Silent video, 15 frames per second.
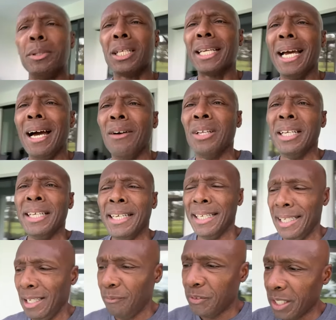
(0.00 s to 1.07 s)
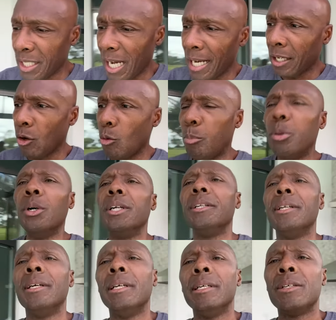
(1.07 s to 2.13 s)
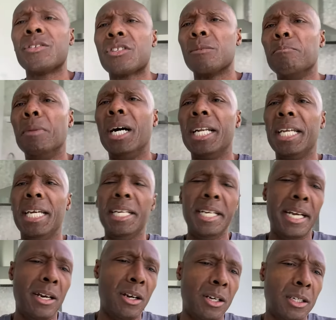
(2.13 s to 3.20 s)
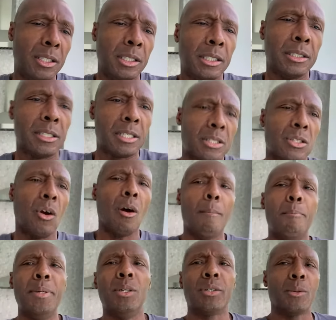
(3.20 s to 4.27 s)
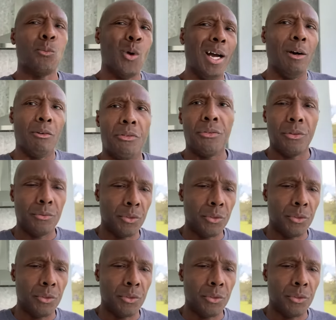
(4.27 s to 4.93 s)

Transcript: account if you're not going to put some money in there to start building wealth.